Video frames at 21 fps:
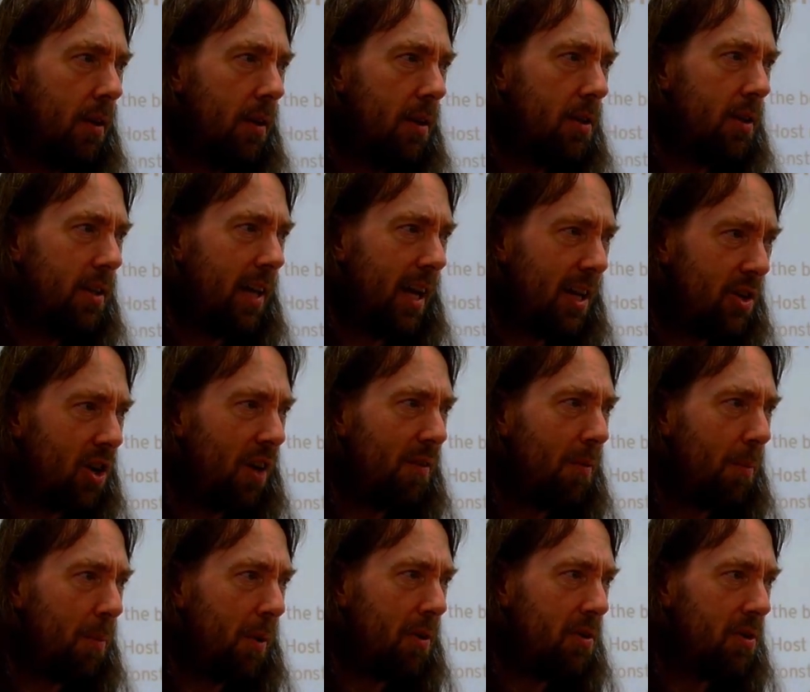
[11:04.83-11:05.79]
So that
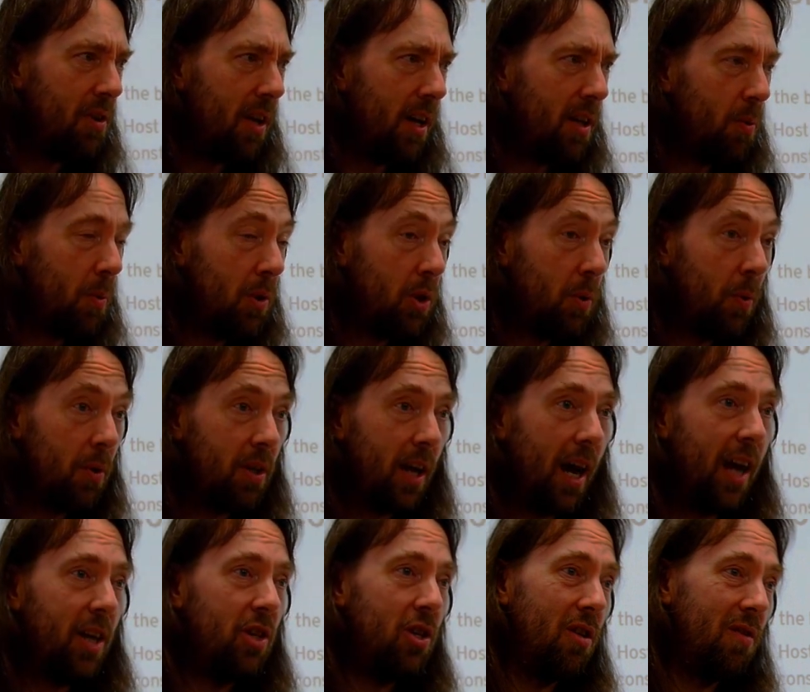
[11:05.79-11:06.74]
Java process, which was
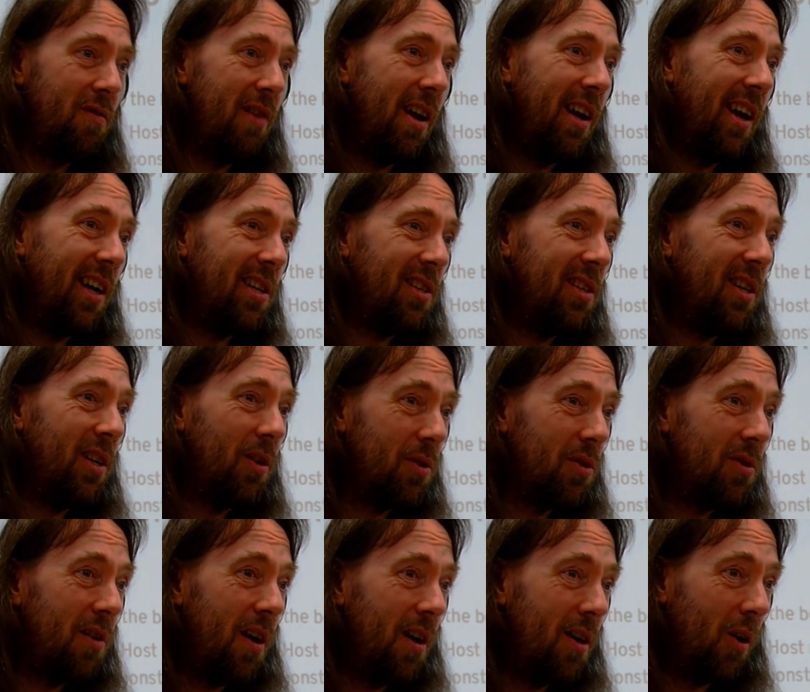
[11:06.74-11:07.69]
actually the Red Hat single
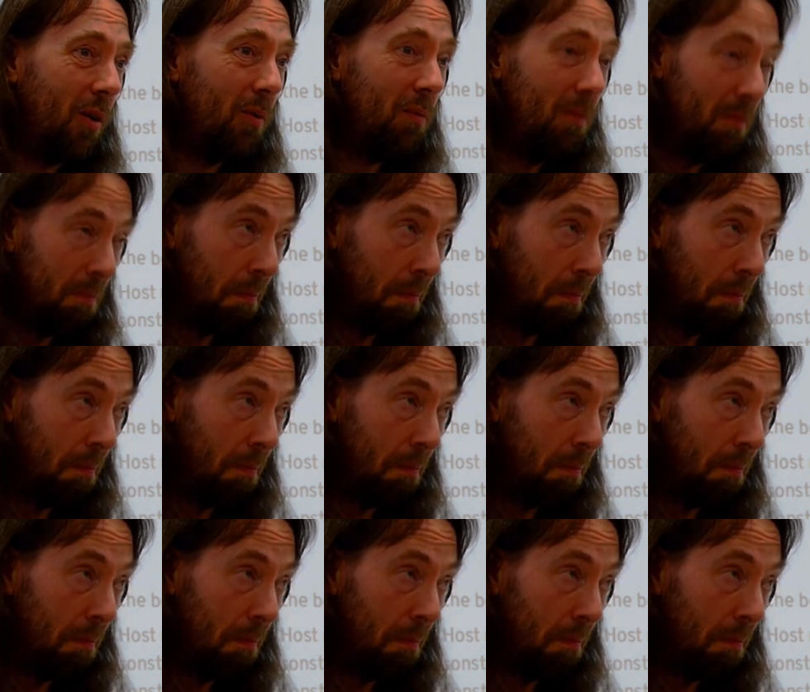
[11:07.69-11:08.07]
sign-on,